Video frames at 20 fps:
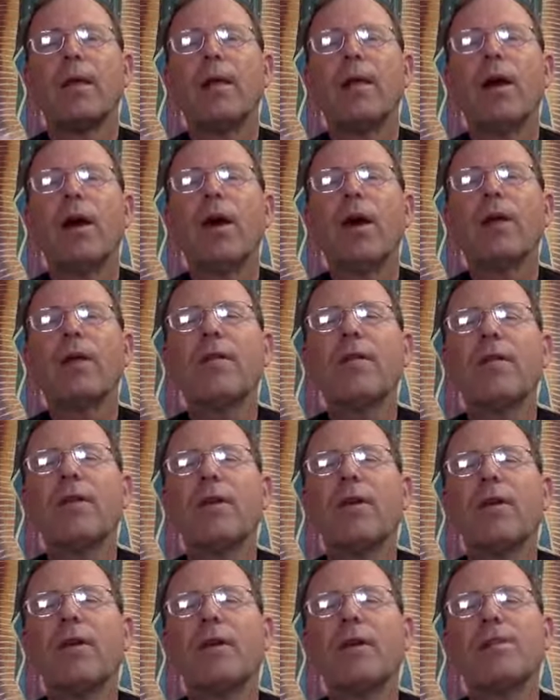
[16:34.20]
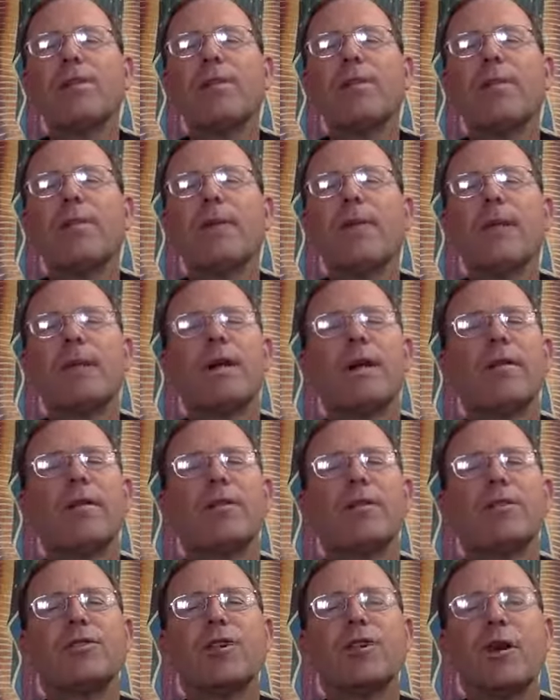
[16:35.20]
The Ark of Noah is symbolic
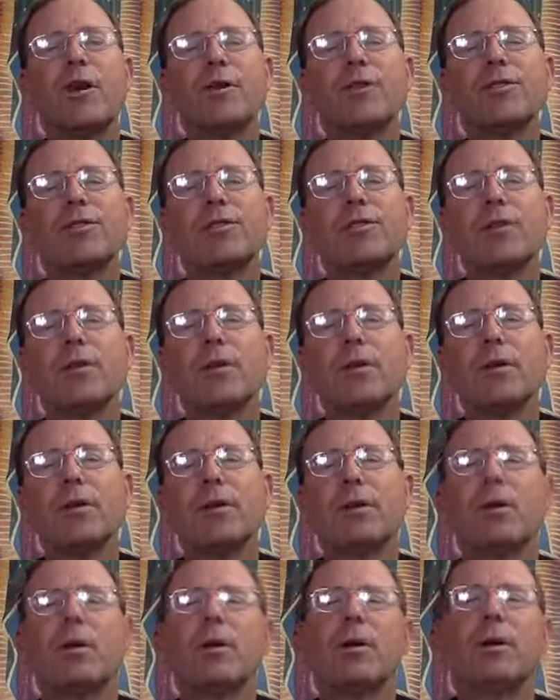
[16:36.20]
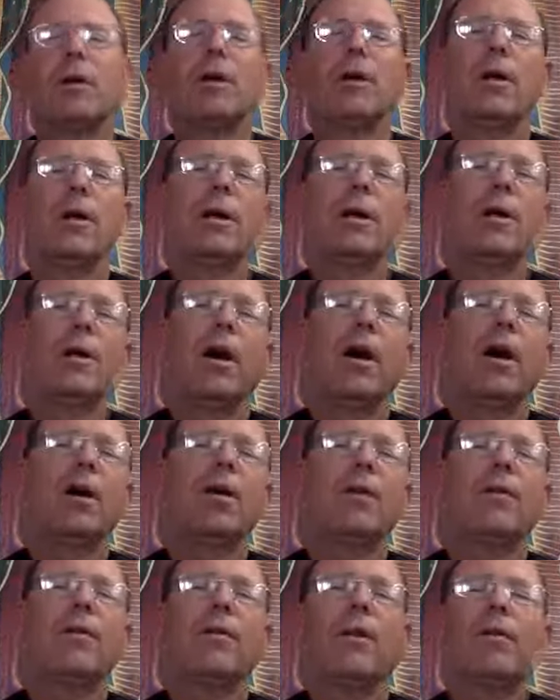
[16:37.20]
of the church, and the
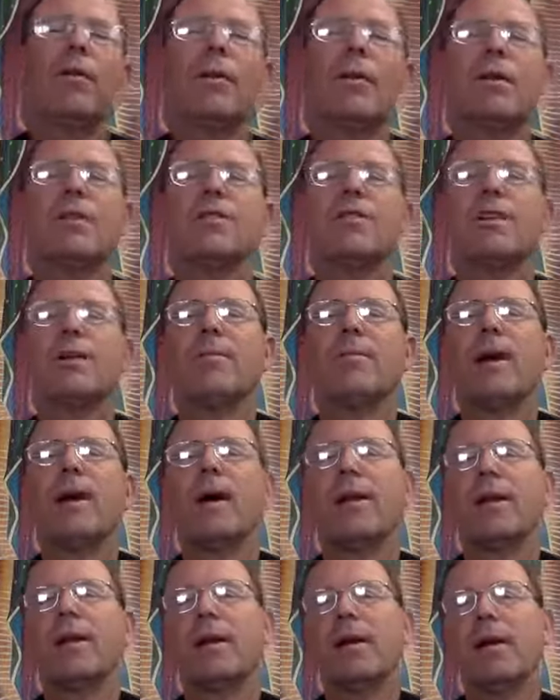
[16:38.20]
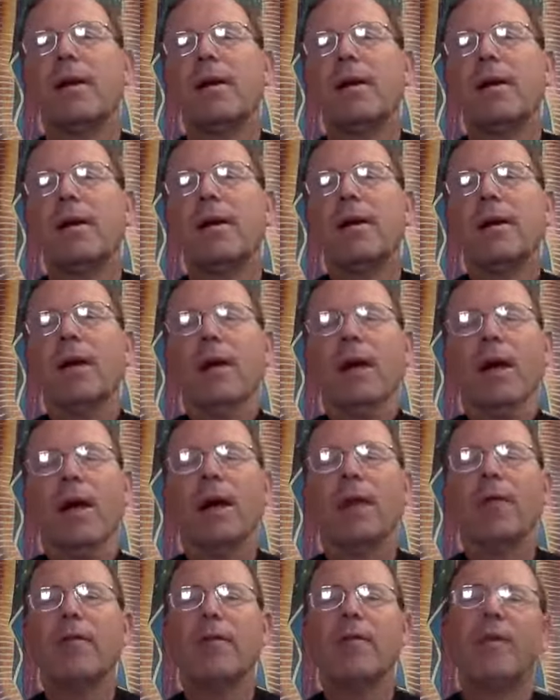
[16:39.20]
Ark of Noah is symbolic
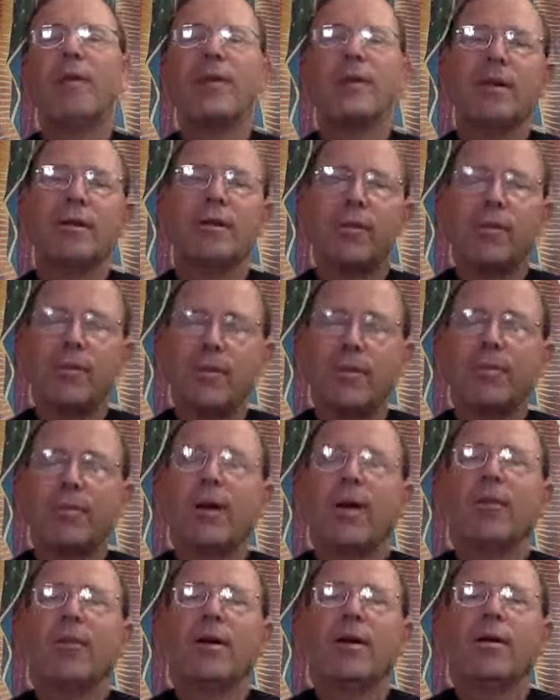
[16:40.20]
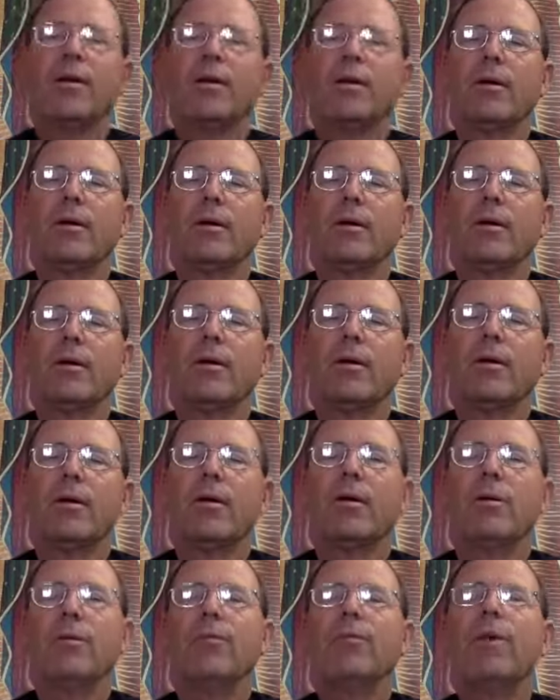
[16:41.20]
of the Blessed Virgin Mary.
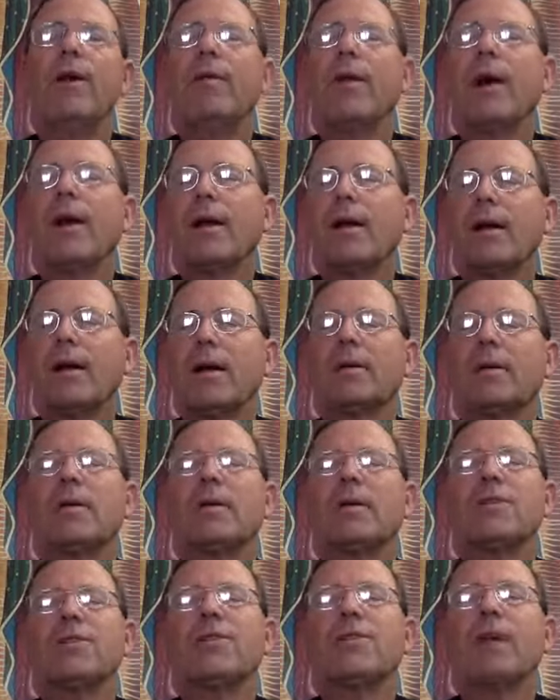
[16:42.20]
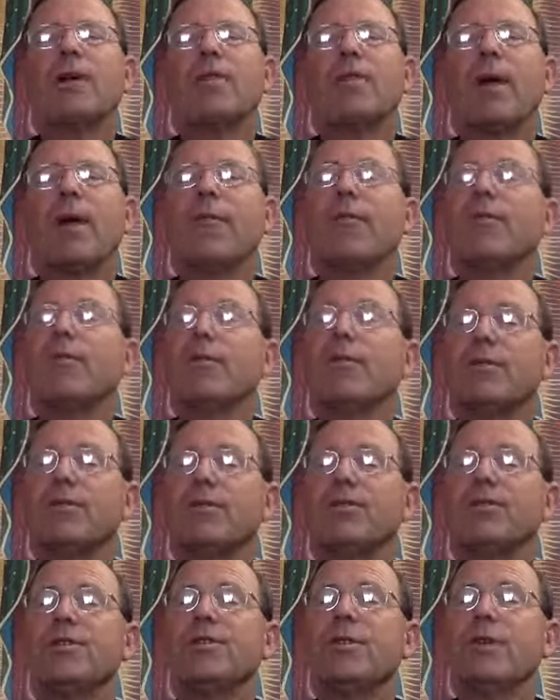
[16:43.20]
We want to seek
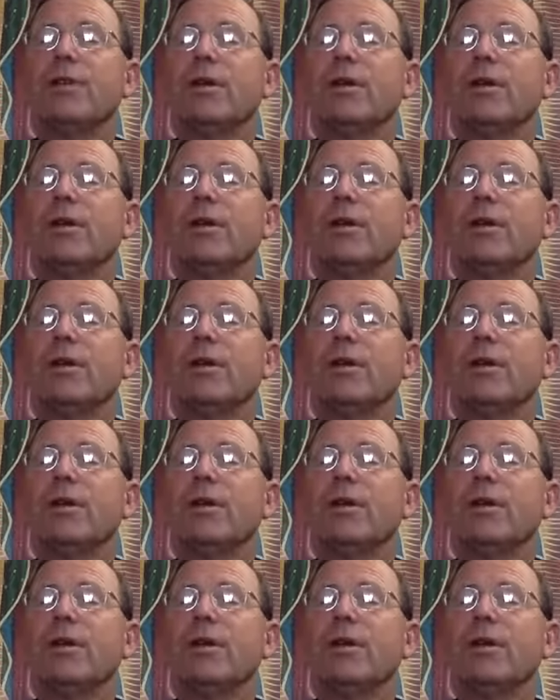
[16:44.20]
refuge